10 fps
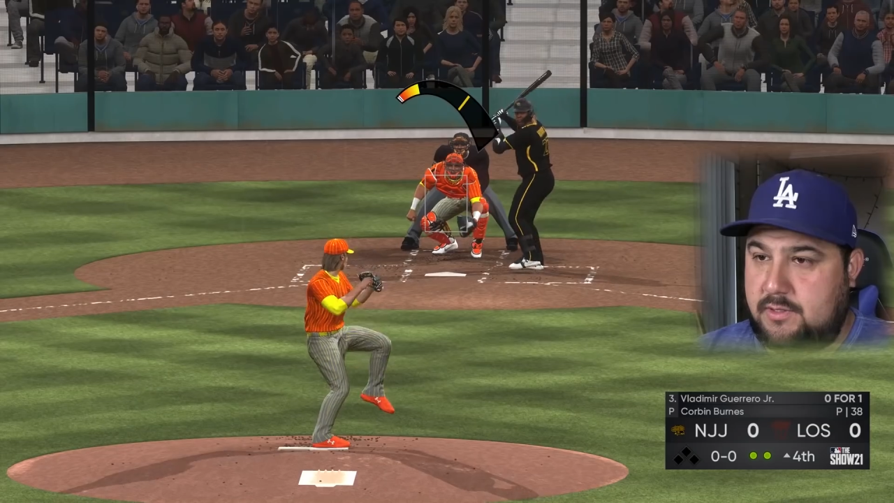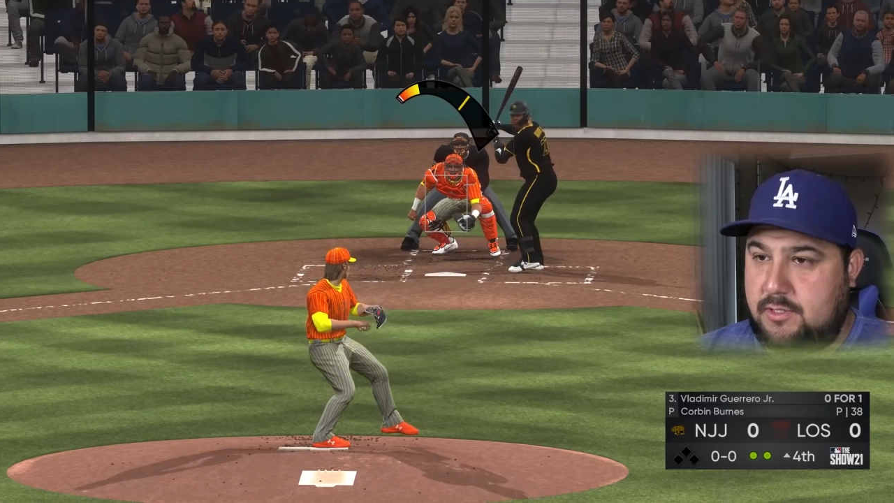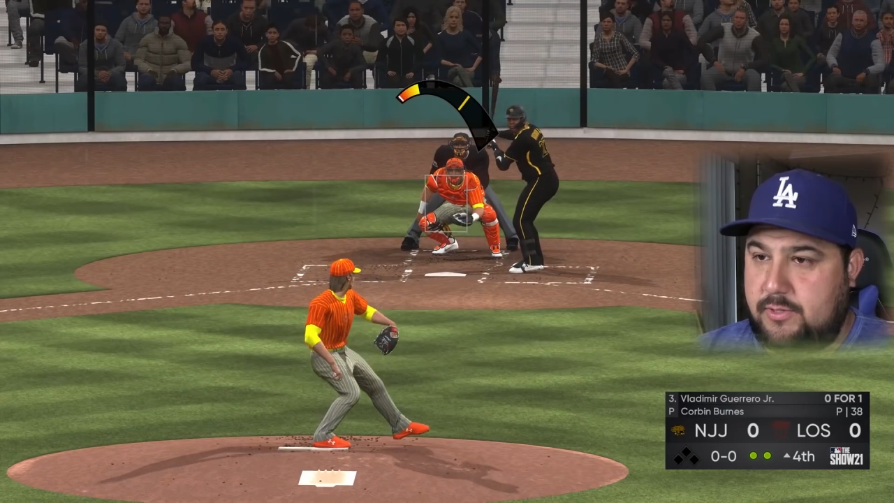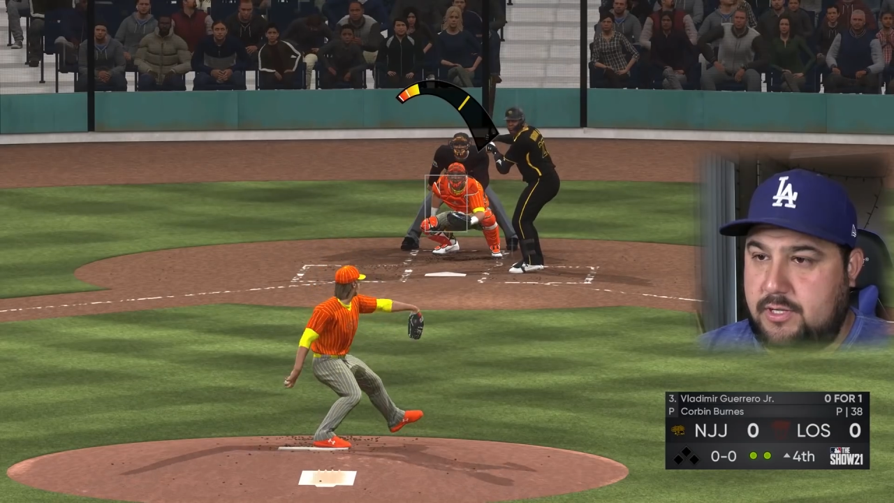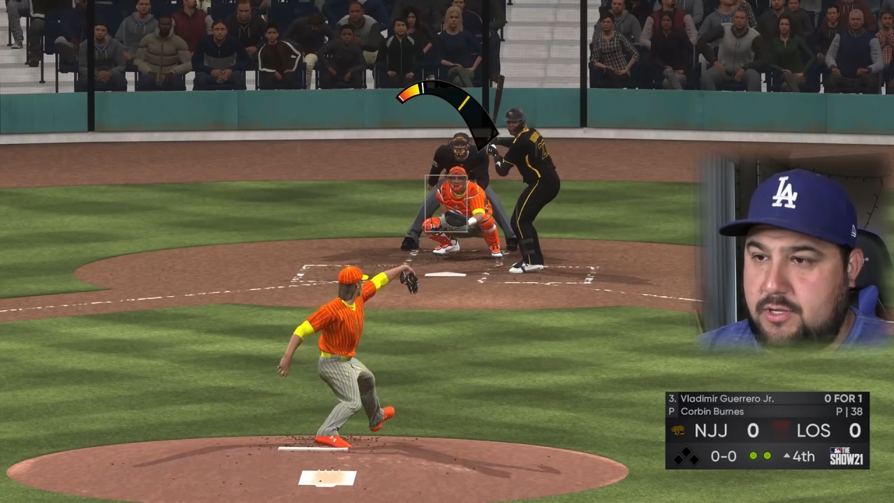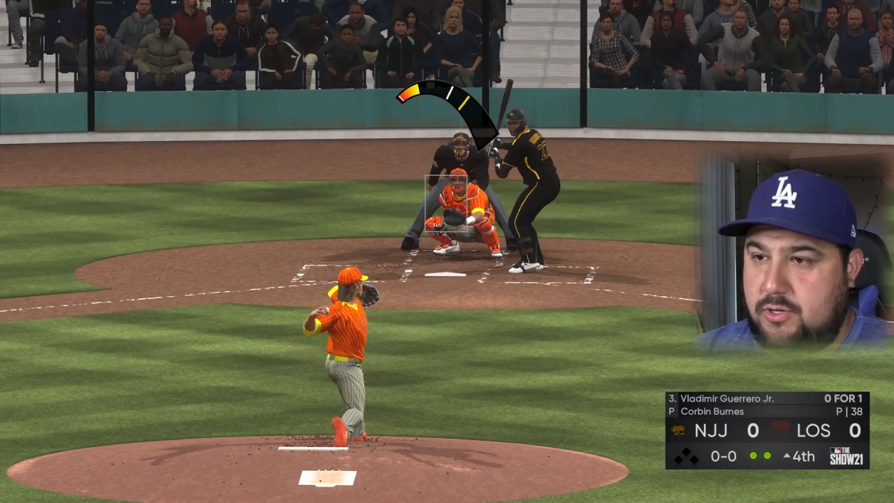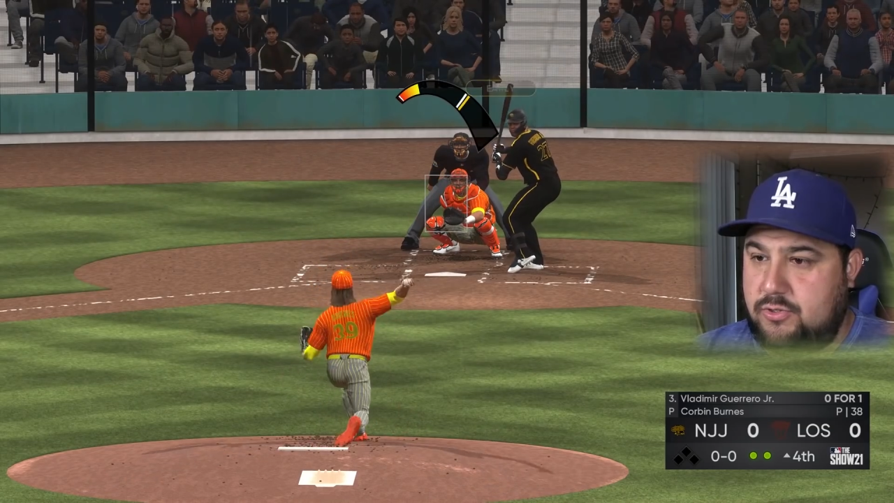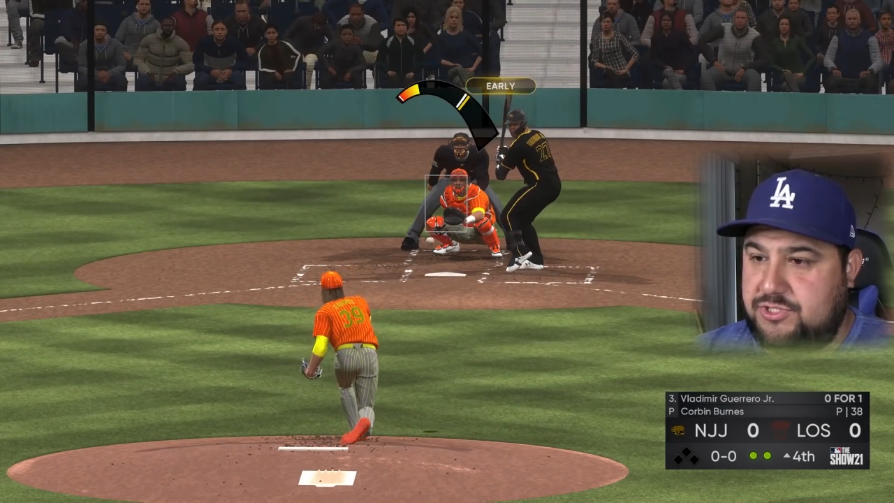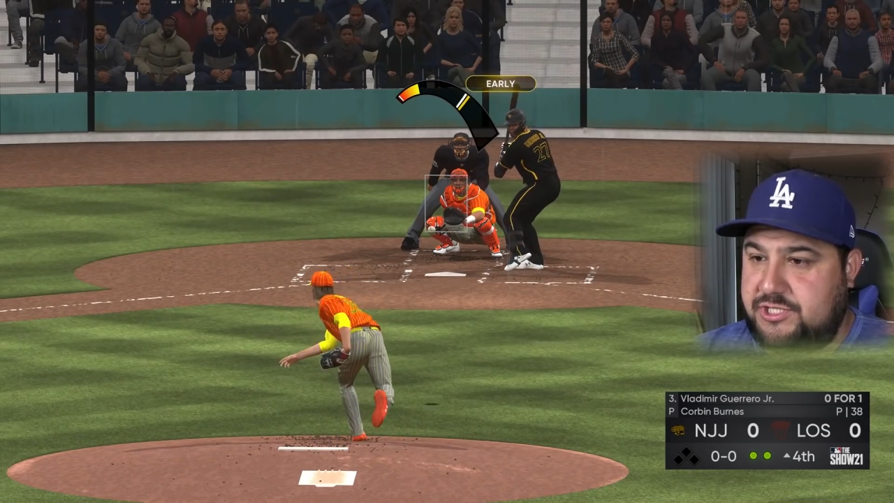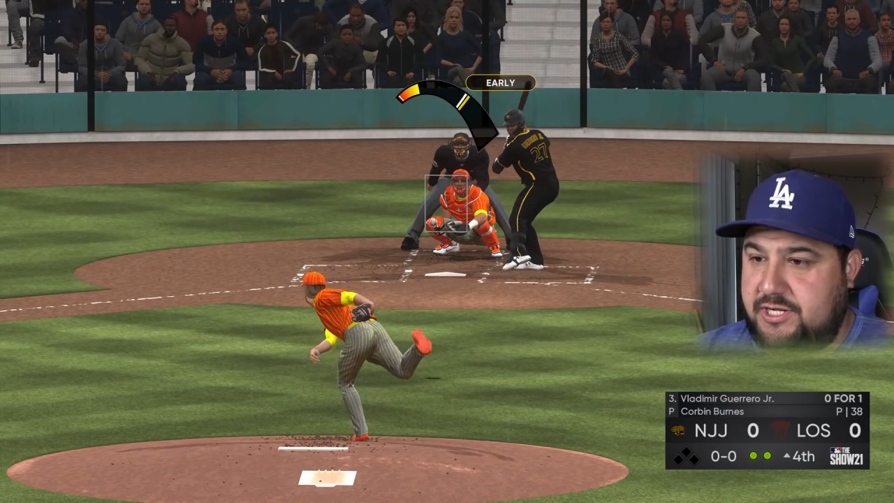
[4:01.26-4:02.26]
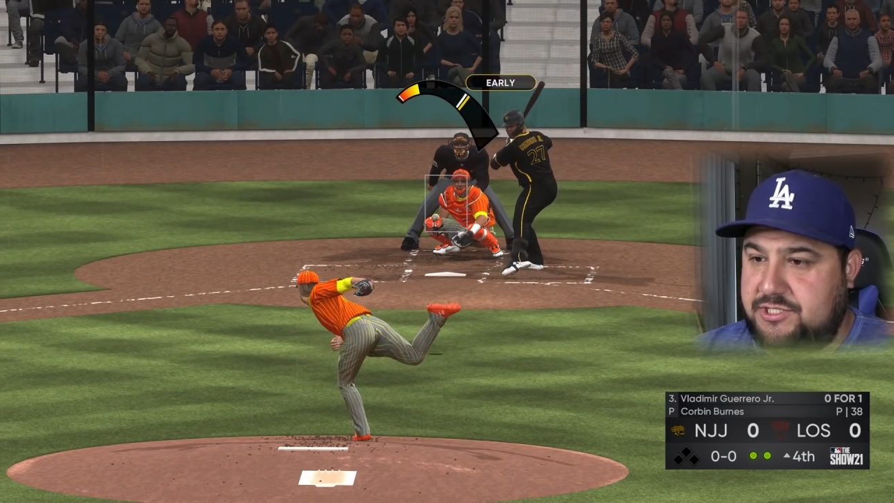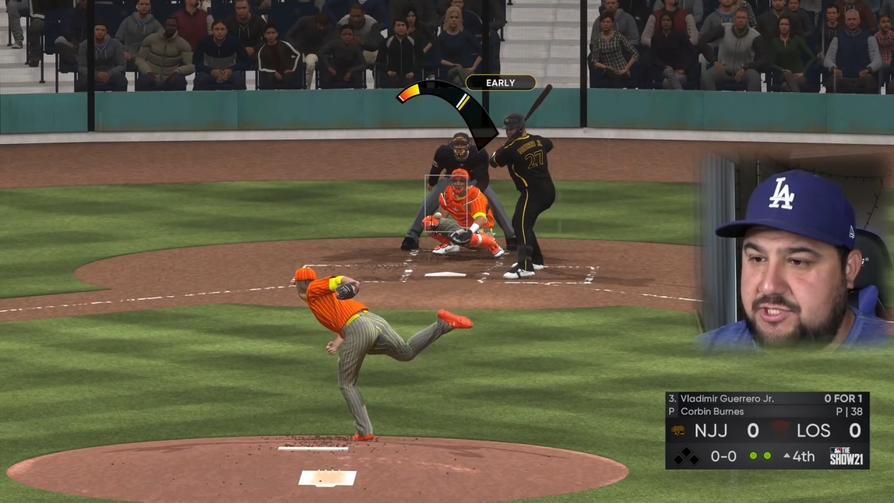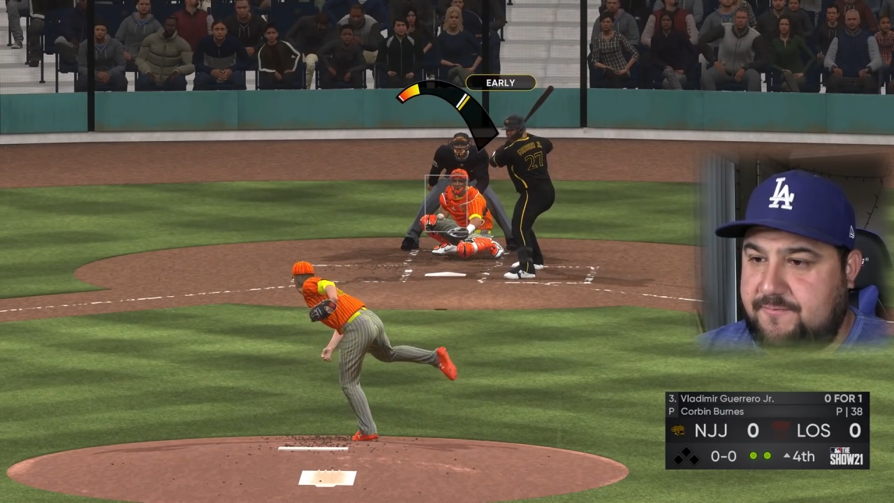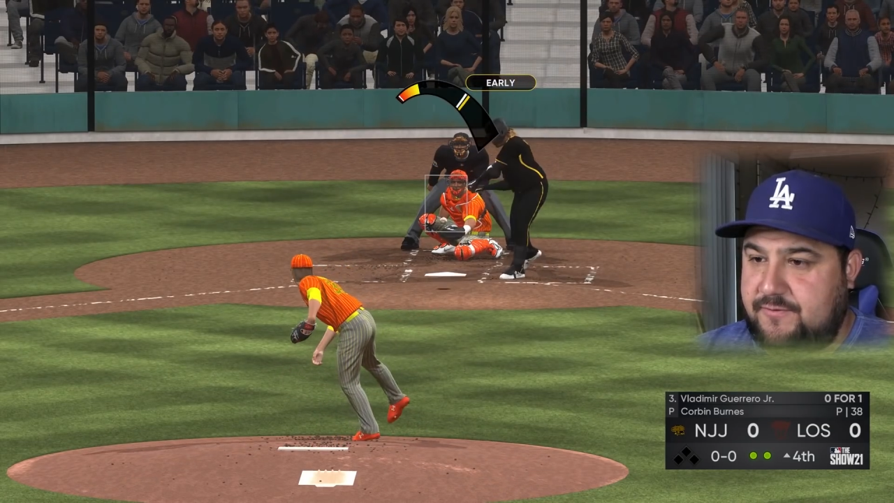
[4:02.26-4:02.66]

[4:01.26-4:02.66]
Here we go. Change up.